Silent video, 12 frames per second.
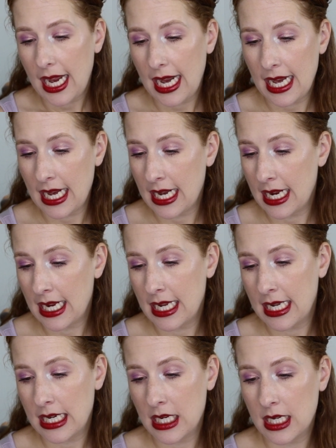
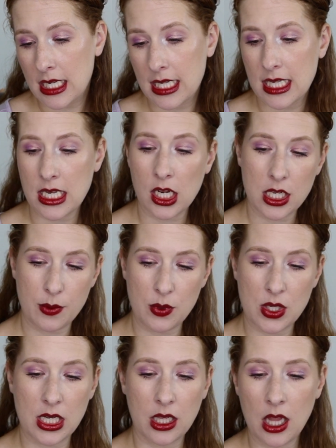and it's not
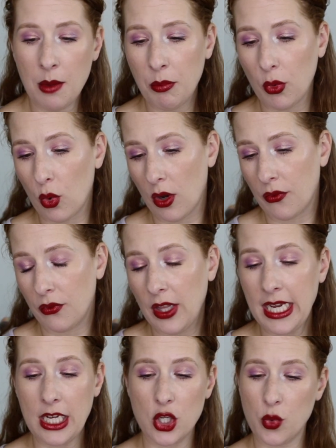supposed to clump or
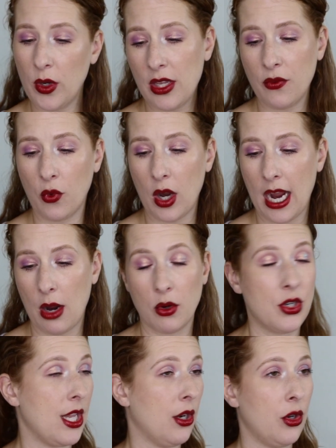flake 24
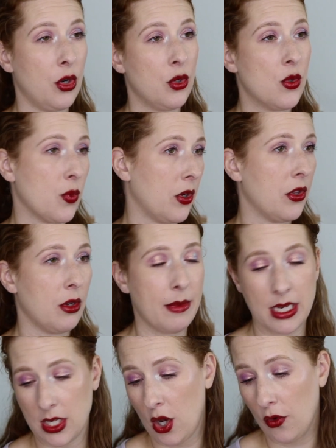hours. I don't know who's wearing their
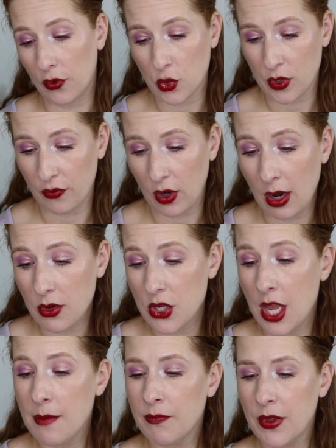mascara for 24 hours.
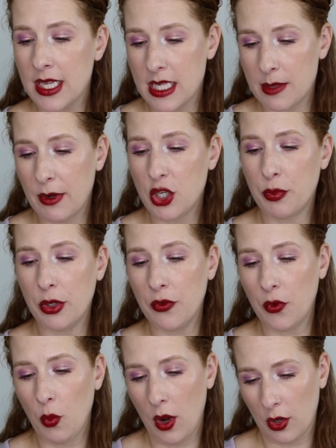Smudge
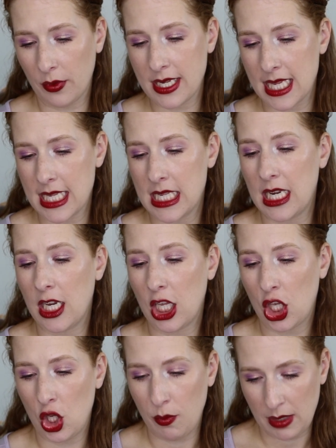proof, water resistant,
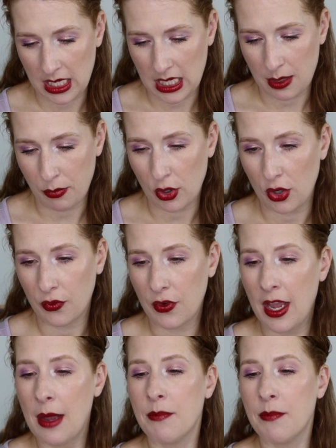humidity proof.